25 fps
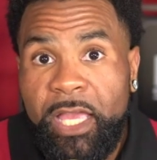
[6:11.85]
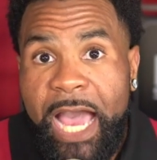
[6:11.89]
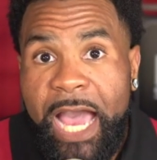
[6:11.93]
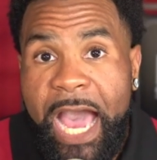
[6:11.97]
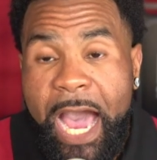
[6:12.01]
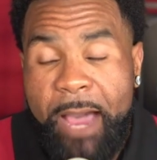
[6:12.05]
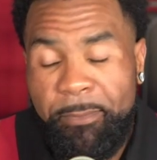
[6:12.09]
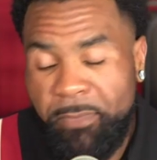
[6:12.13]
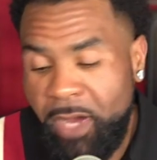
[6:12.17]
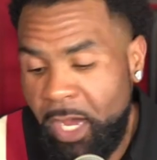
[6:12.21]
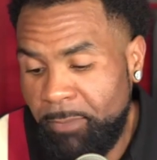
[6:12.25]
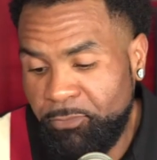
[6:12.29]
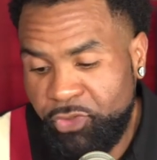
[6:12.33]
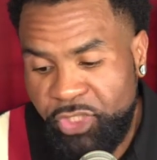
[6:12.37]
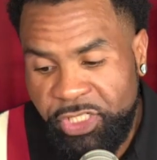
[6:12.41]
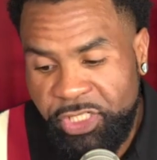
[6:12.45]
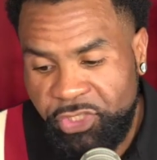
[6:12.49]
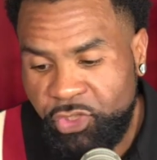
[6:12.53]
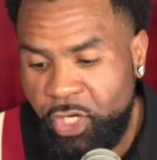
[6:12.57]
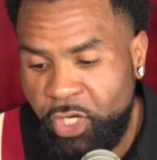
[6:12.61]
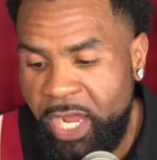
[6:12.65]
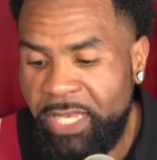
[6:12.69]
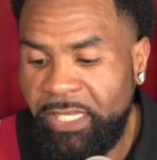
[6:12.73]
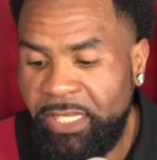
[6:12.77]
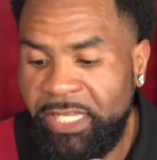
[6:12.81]
I'm, I'm just
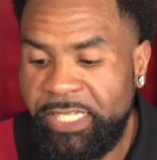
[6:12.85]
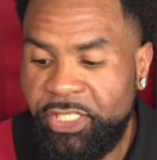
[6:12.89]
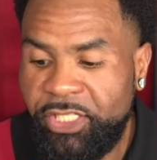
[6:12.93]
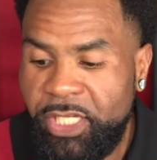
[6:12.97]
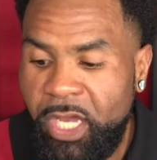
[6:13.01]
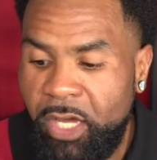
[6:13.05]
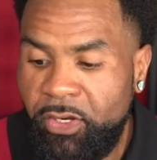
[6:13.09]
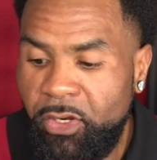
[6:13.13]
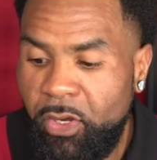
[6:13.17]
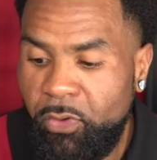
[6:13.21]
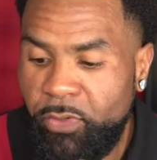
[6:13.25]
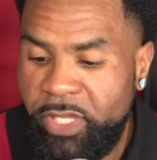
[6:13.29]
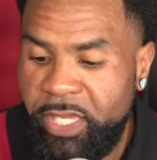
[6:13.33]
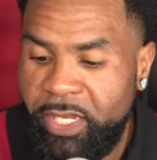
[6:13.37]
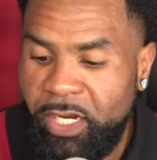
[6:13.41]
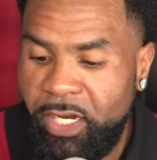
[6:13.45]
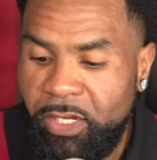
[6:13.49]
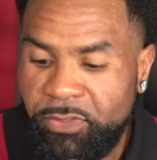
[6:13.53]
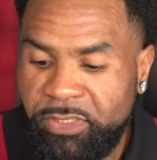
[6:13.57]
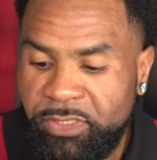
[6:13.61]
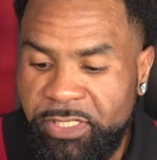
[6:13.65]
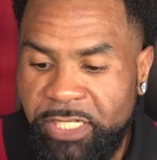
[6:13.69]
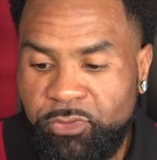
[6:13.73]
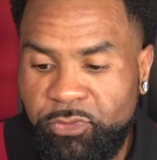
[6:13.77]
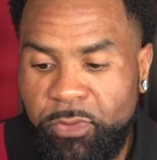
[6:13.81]
trying to let y'all know,
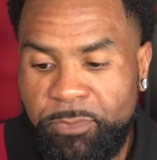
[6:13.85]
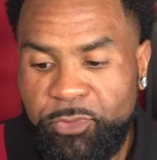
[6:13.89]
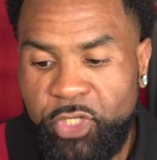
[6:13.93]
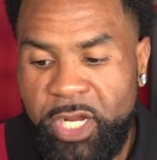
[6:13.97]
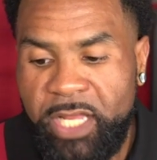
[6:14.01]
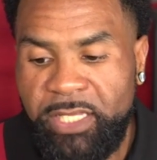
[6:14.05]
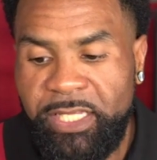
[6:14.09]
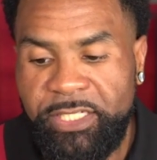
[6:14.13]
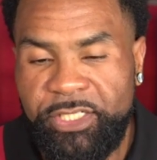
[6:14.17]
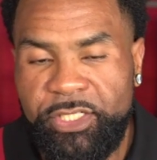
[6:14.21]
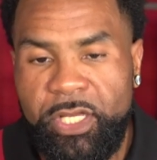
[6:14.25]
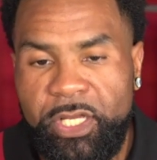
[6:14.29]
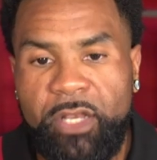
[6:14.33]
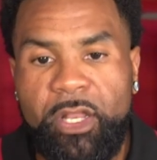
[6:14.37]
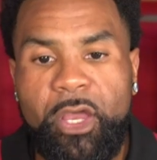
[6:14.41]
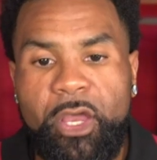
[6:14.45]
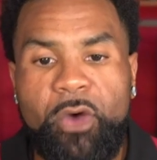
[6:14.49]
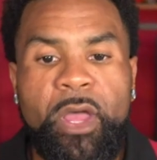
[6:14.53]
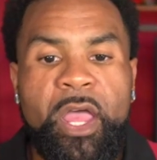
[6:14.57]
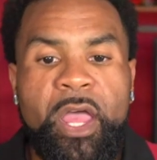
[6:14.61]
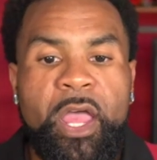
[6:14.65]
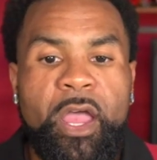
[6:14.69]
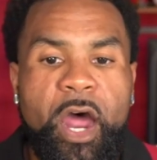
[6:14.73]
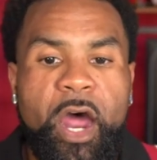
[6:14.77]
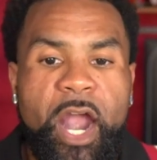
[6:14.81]
kiddos. That's what I'm trying to let y'all know.
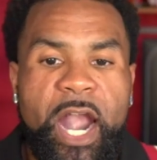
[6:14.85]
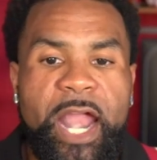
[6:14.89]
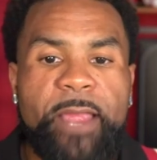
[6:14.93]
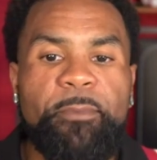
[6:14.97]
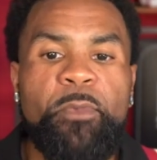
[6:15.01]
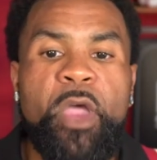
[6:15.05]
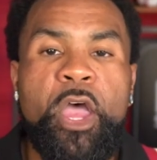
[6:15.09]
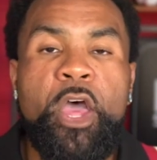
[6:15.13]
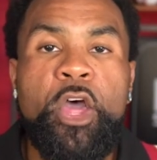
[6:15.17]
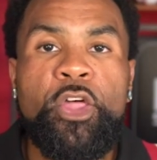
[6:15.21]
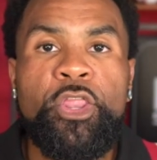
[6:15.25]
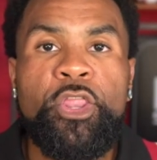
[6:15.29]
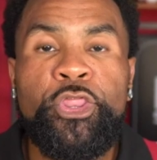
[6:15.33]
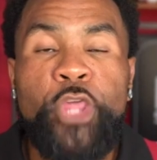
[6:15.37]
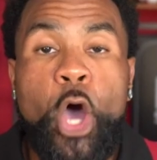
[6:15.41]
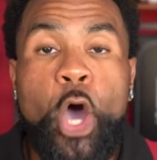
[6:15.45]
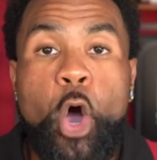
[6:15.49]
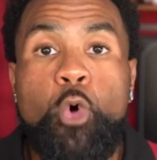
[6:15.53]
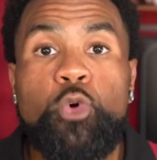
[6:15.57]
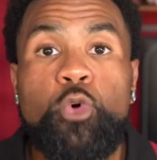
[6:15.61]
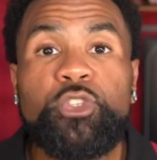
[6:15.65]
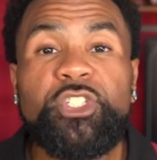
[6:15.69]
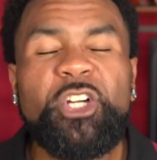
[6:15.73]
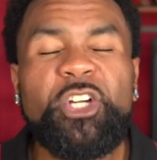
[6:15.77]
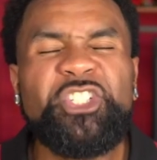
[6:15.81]
All right,
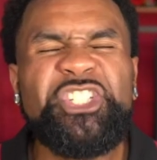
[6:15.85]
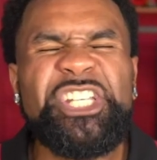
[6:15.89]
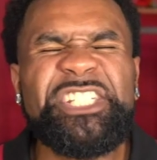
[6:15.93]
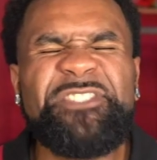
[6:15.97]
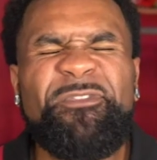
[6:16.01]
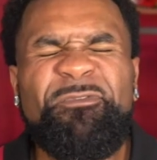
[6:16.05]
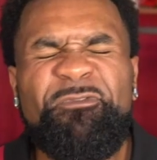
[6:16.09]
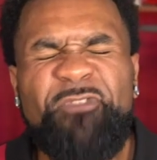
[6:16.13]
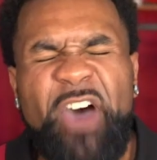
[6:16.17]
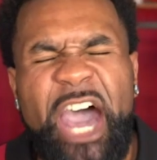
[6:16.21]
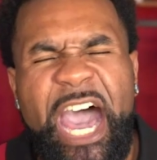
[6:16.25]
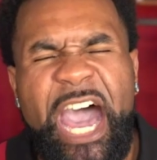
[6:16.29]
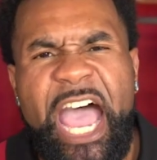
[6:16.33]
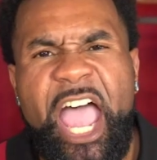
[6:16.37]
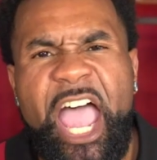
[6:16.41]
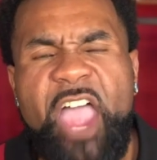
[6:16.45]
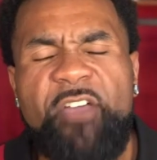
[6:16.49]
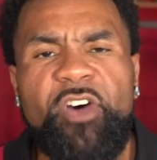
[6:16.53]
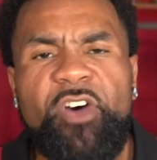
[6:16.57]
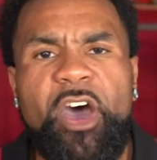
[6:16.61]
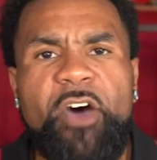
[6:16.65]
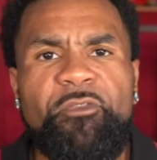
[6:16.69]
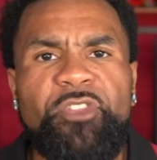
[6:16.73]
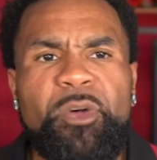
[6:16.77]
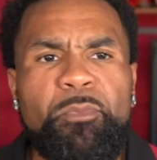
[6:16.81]
those are just five
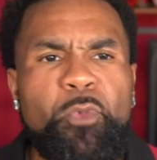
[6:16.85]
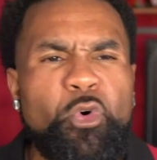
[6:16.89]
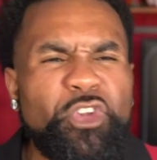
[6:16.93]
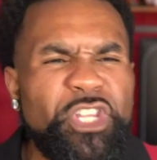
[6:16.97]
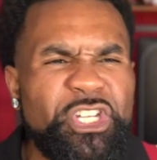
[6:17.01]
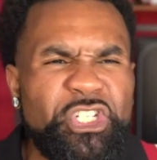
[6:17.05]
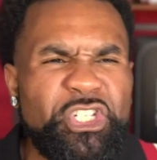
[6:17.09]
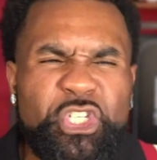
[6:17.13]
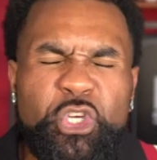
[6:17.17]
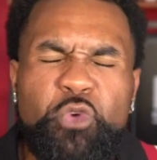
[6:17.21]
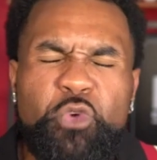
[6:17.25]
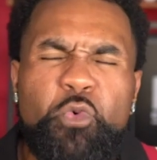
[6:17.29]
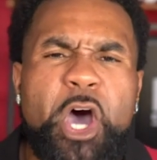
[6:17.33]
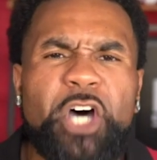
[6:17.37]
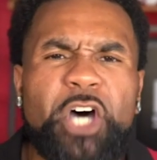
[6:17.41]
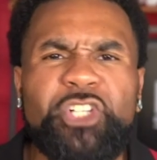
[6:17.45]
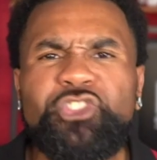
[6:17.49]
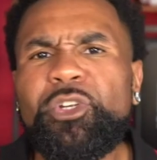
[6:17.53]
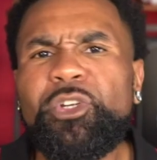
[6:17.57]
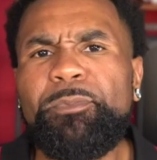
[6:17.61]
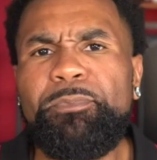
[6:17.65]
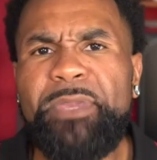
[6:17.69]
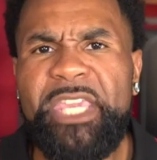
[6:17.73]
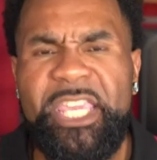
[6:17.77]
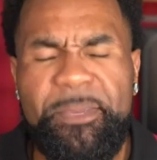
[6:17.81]
of the more than two
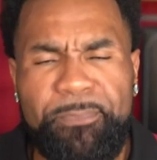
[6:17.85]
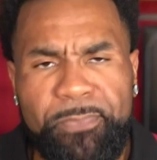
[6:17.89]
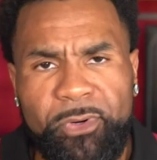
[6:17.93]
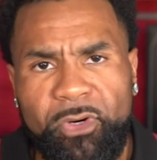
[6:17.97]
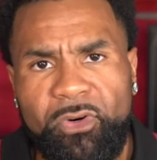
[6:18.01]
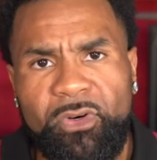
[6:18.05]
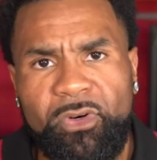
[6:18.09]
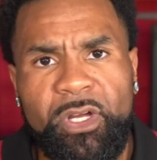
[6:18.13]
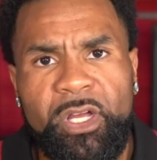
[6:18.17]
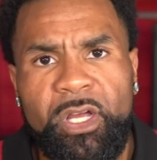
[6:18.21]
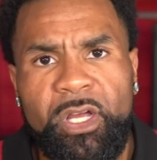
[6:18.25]
hundred people